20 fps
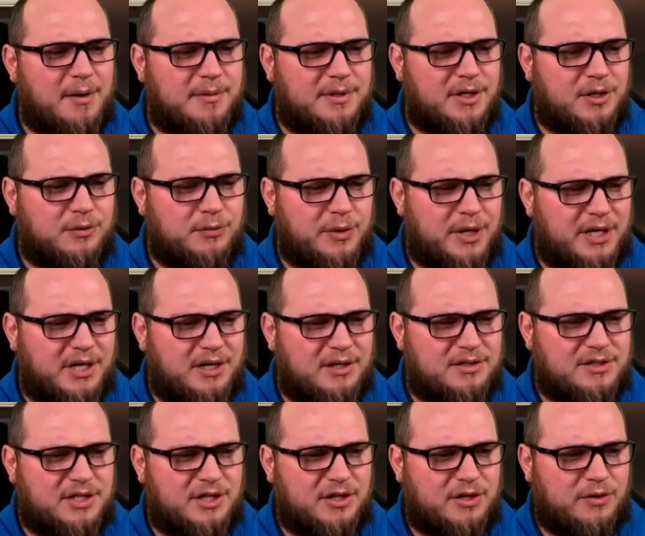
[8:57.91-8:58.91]
Guild
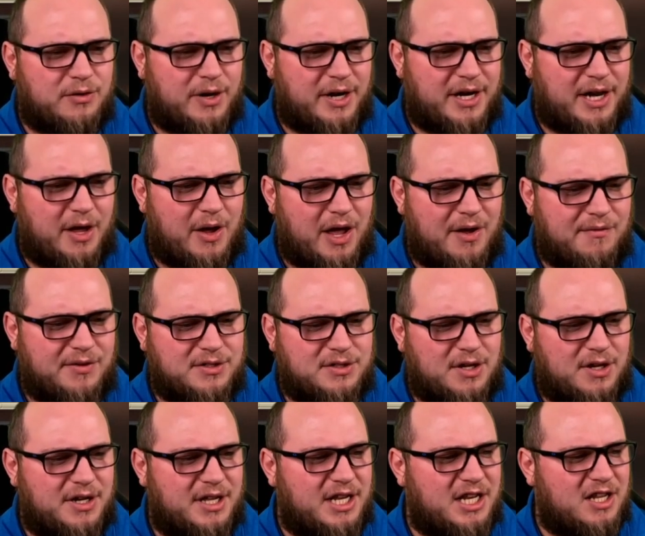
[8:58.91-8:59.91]
rankings here right now, I haven't
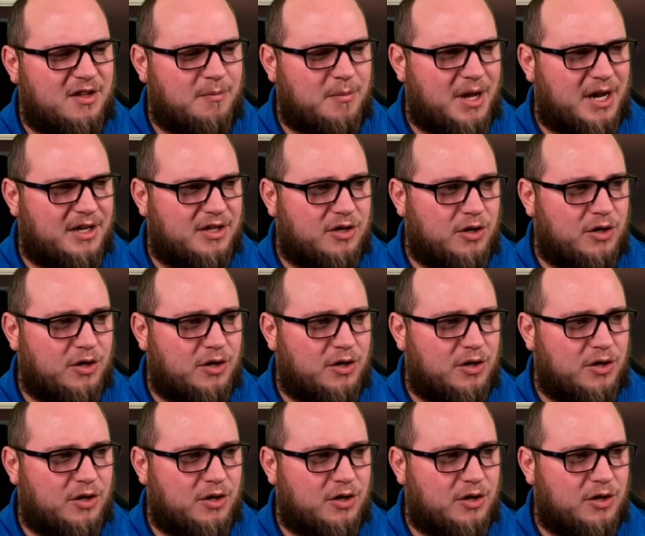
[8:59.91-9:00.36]
done any of mine